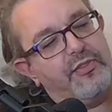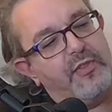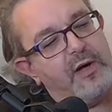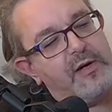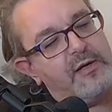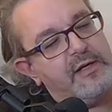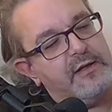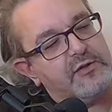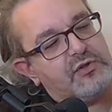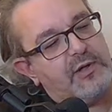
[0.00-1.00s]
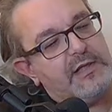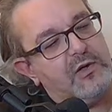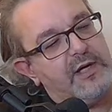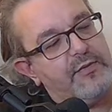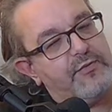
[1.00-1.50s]
in a straight
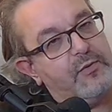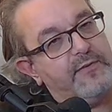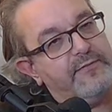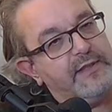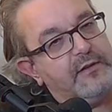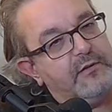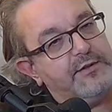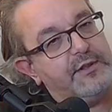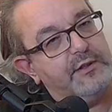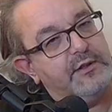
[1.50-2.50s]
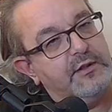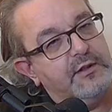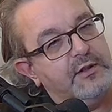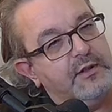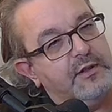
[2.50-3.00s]
line through a field
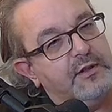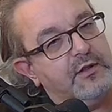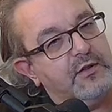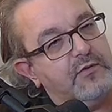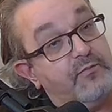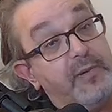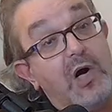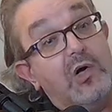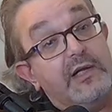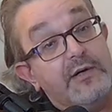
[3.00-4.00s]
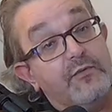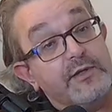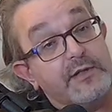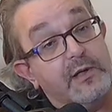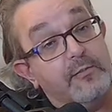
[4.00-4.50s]
of barley, for
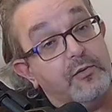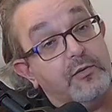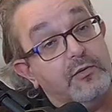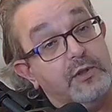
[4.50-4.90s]
example,